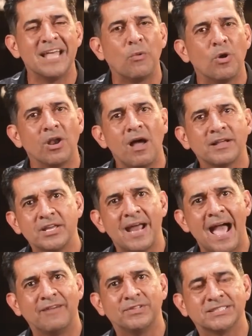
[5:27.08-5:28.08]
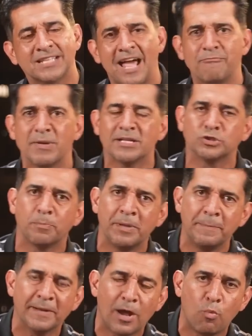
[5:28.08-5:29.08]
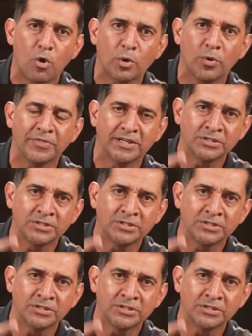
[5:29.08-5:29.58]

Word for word: that we're lucky to have this life because the people that work with